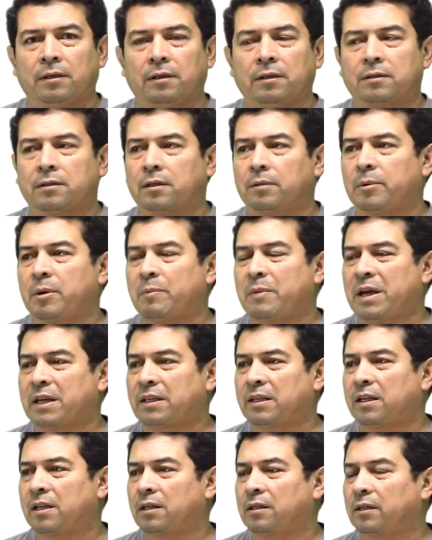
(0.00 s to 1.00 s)
It's going to be
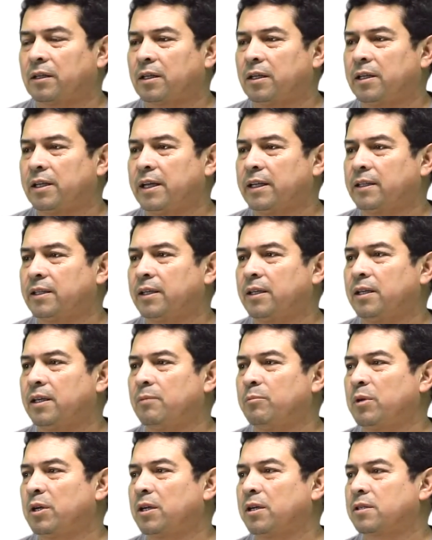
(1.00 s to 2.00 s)
magnetically connected,
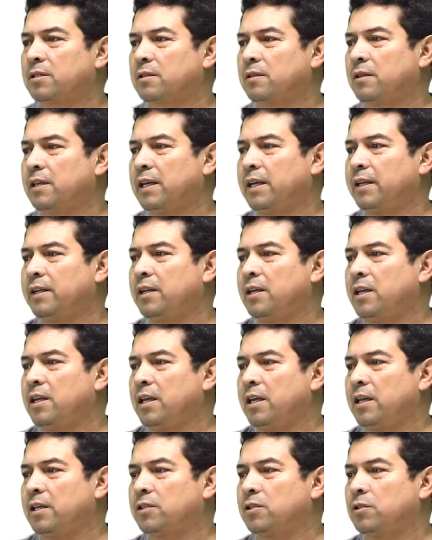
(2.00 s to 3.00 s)
and because of that,
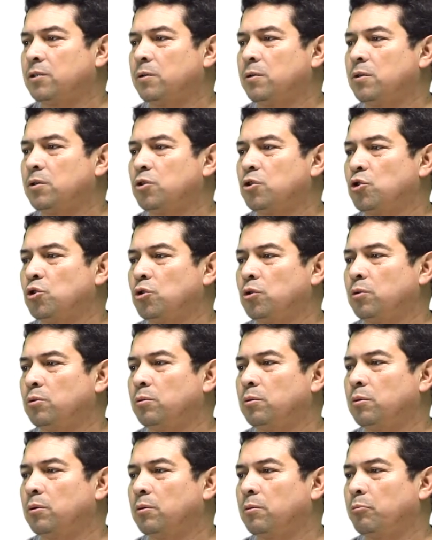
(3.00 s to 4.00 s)
as soon as
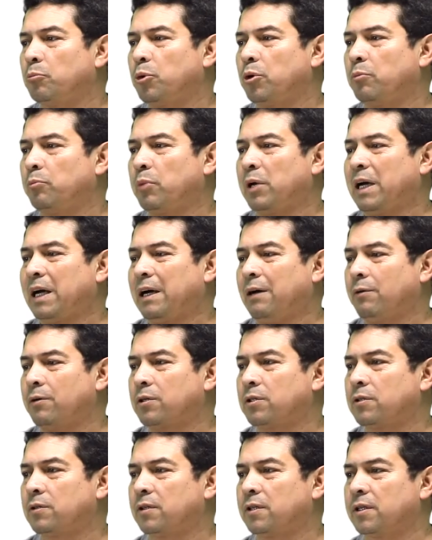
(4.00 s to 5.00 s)
you put power
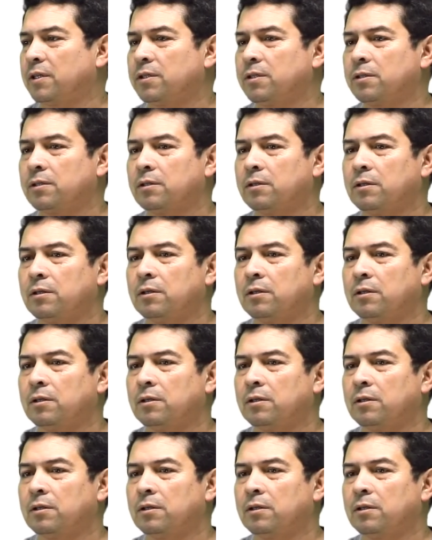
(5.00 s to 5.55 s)
to this,